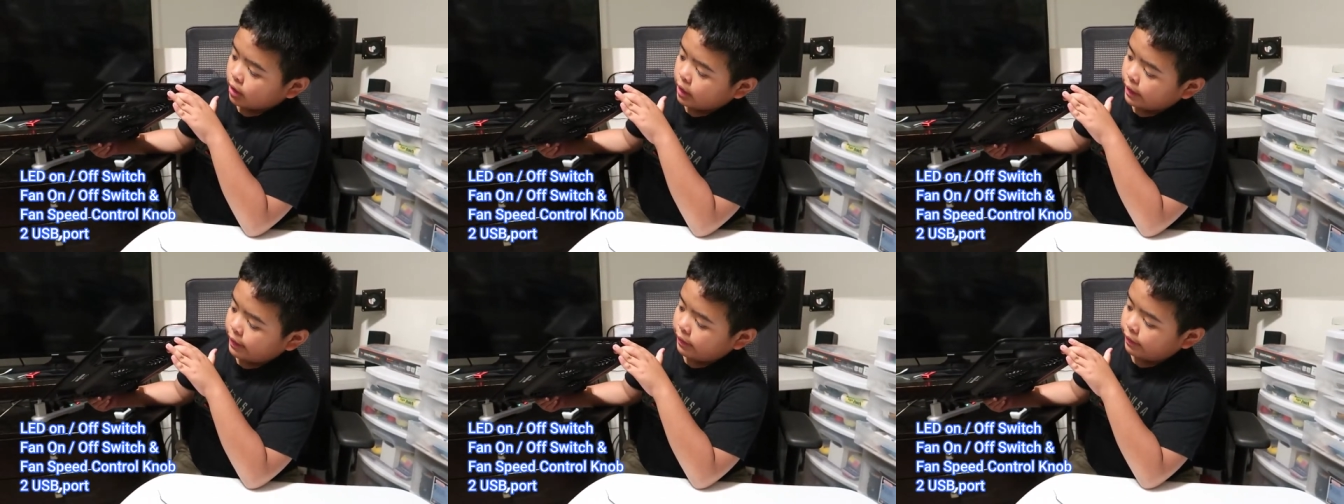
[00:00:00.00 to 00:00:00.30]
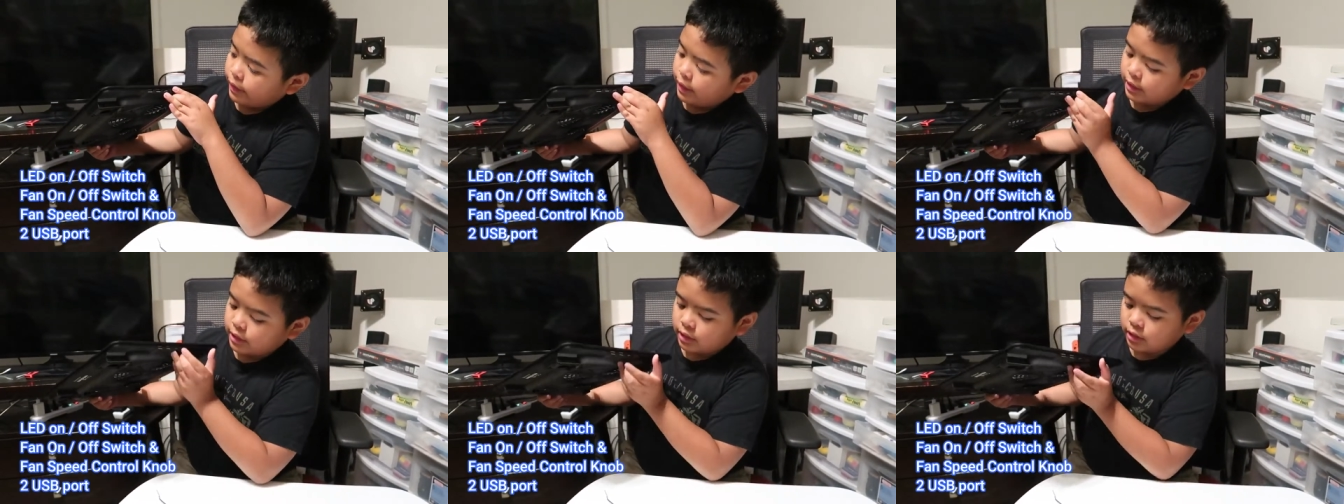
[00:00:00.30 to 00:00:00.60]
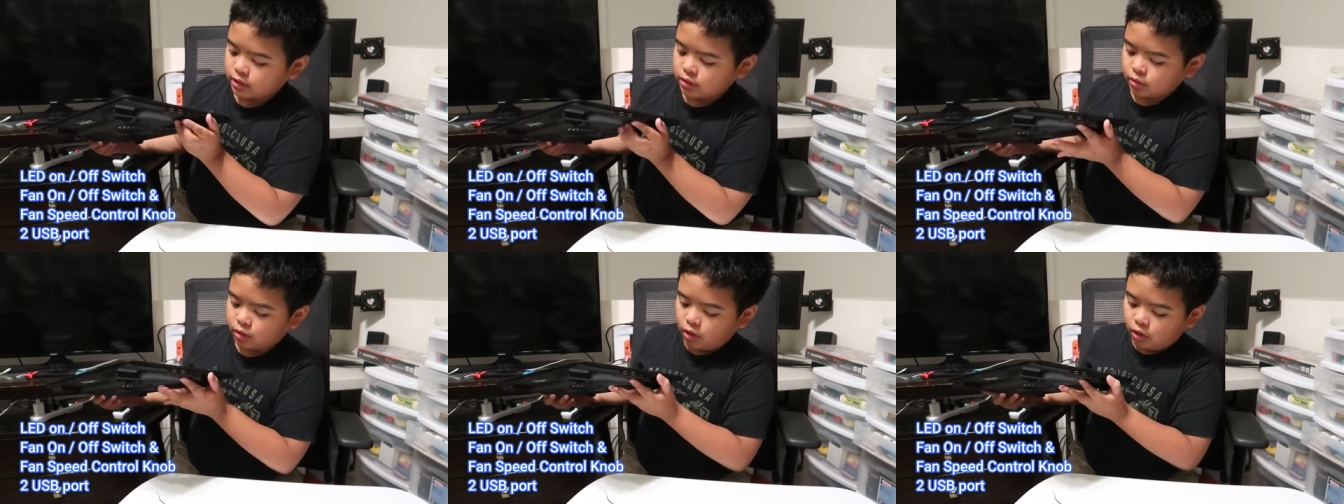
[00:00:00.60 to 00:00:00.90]
And this
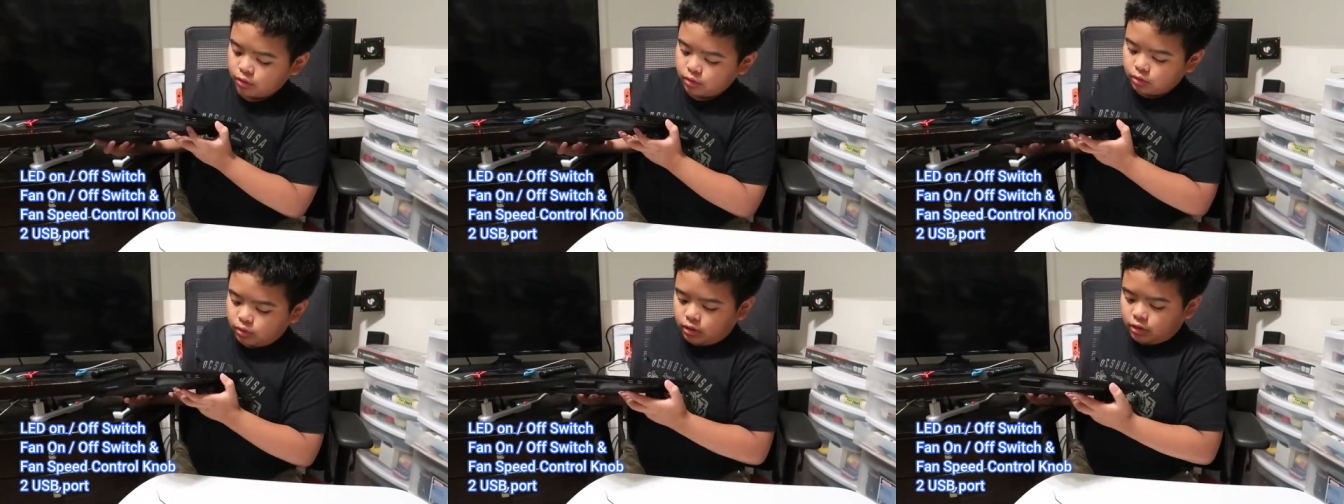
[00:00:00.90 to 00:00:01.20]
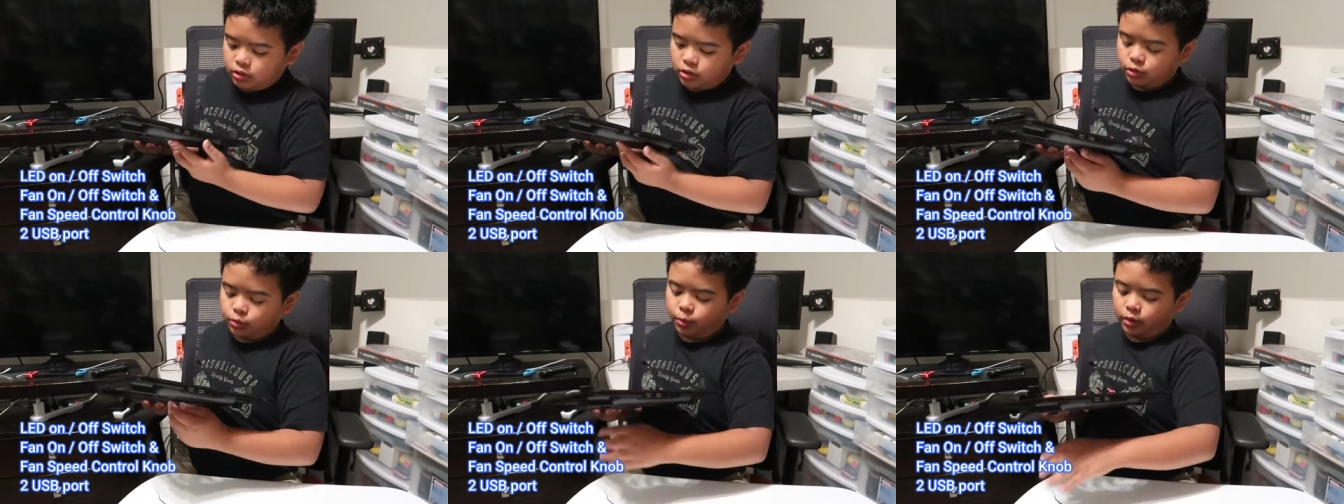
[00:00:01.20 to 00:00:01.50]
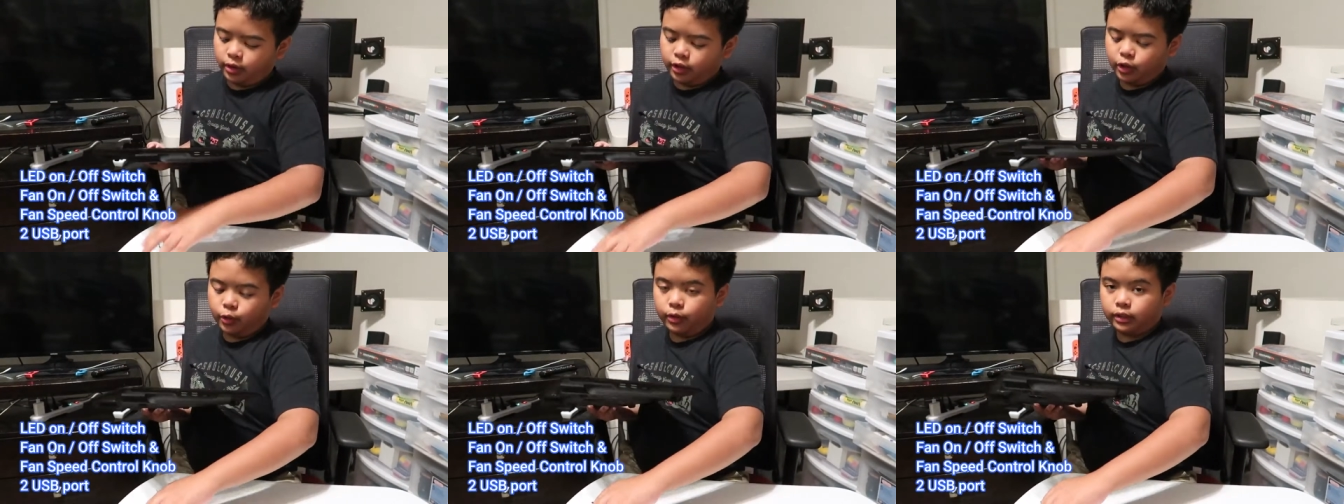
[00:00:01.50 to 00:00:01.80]
is all. This is
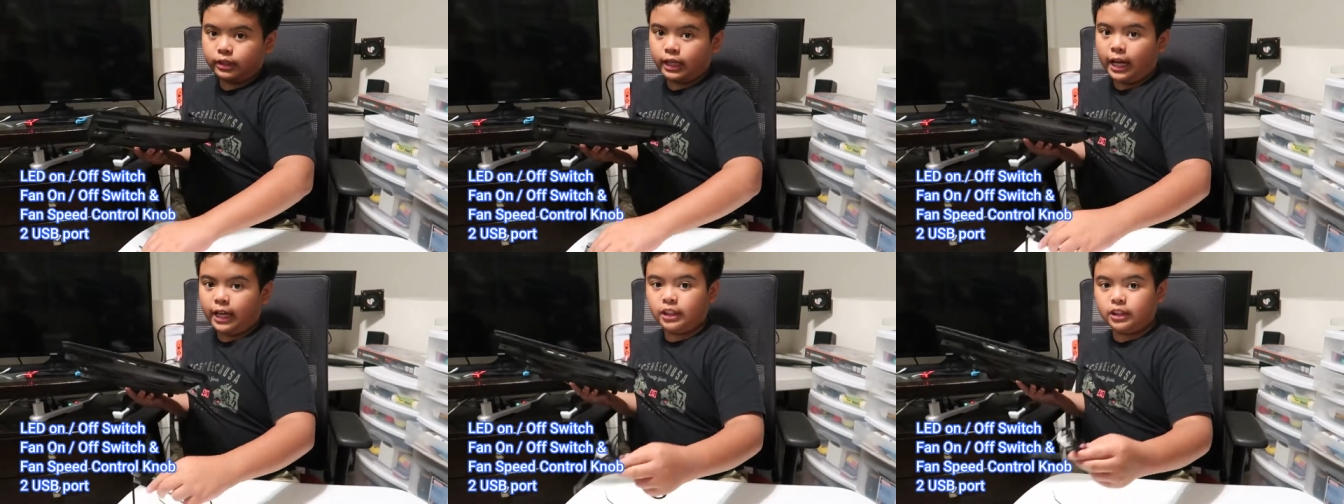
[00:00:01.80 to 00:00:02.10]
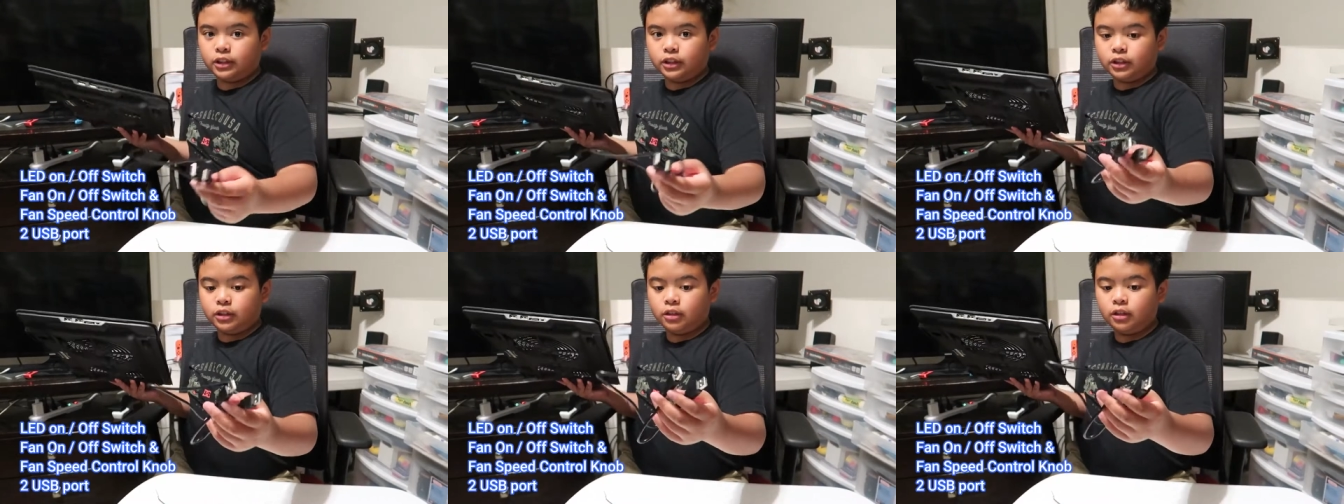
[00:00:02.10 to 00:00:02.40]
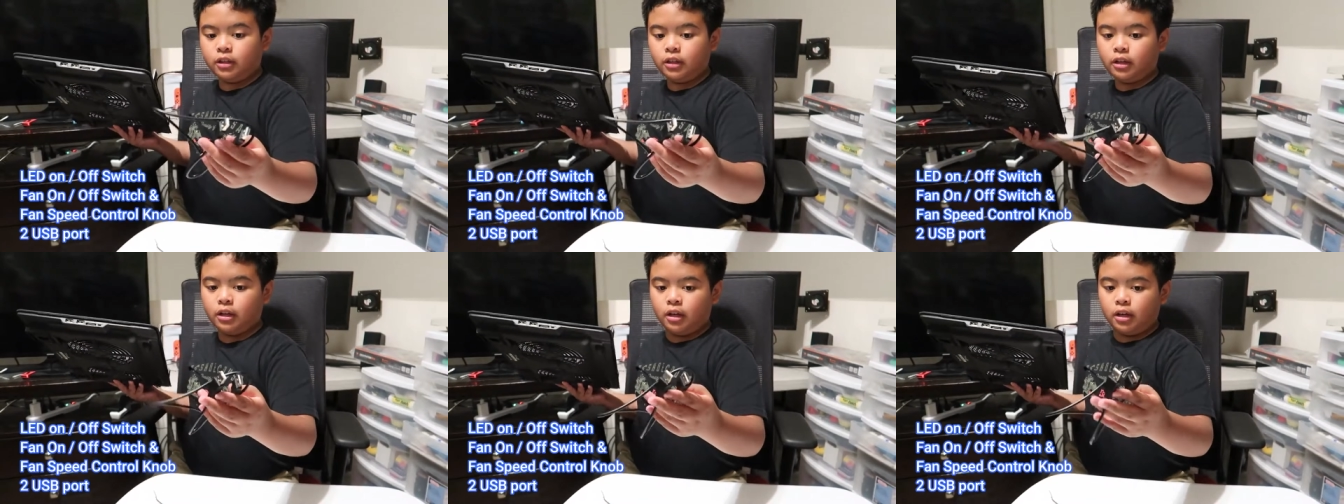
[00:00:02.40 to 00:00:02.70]
where you attach
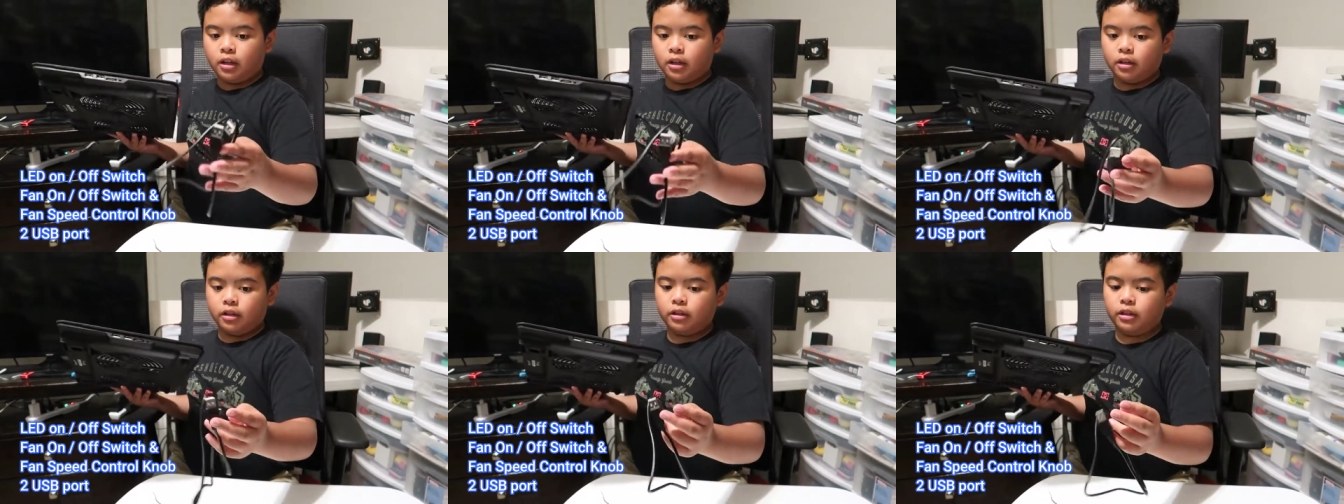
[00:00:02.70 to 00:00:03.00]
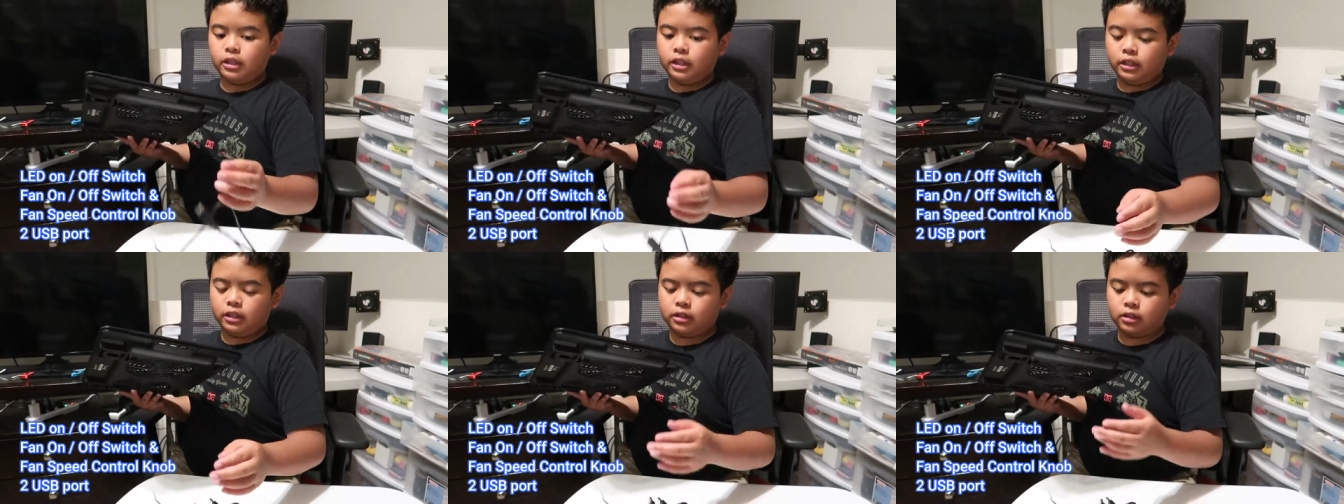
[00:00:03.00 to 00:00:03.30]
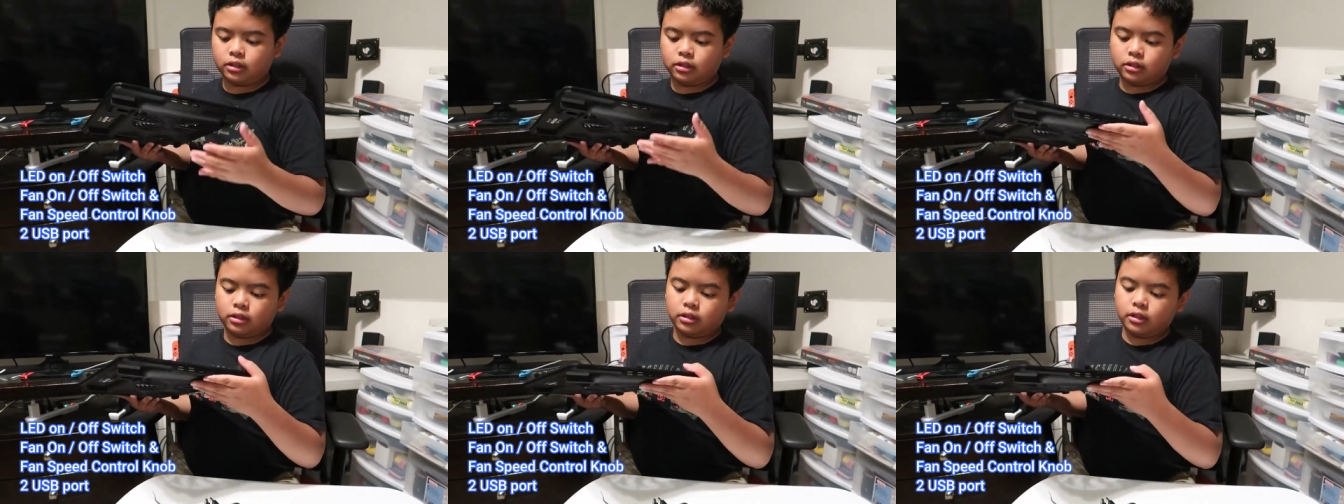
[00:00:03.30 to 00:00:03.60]
these.
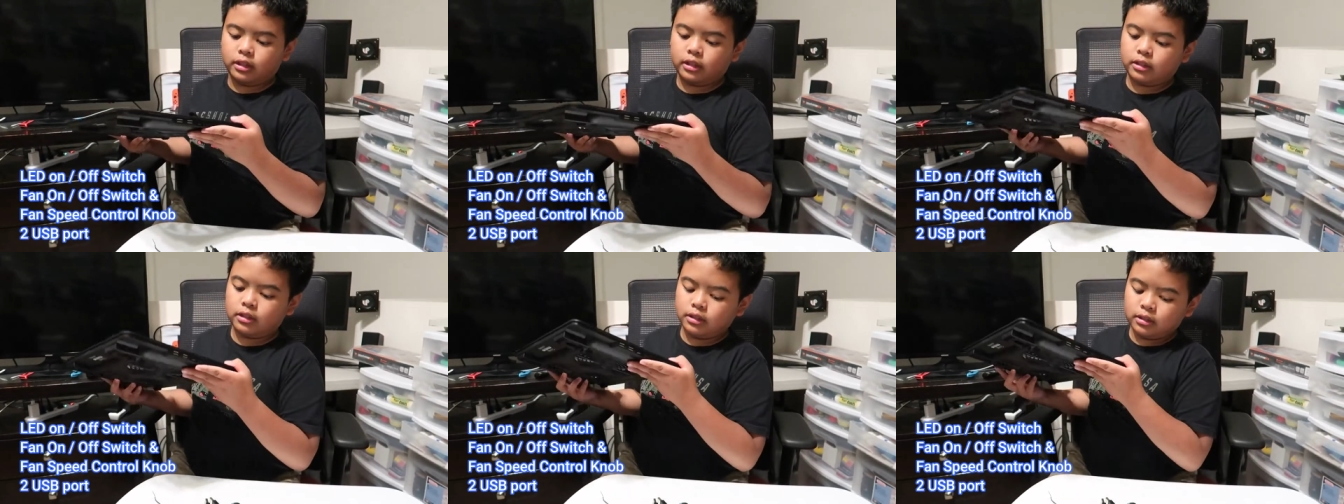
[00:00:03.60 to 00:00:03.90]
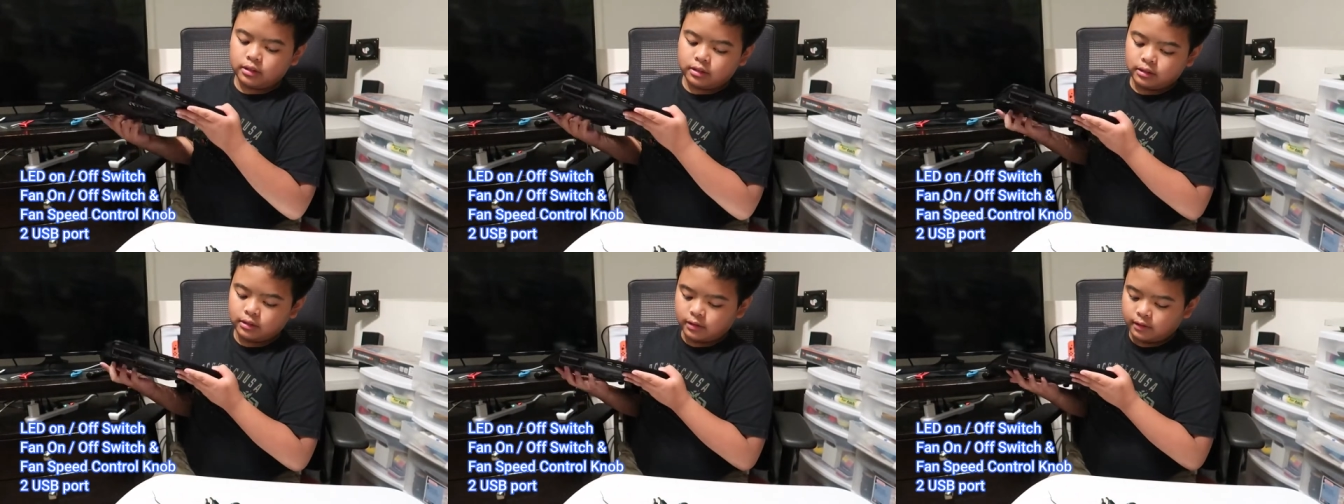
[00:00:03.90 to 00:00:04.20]
This.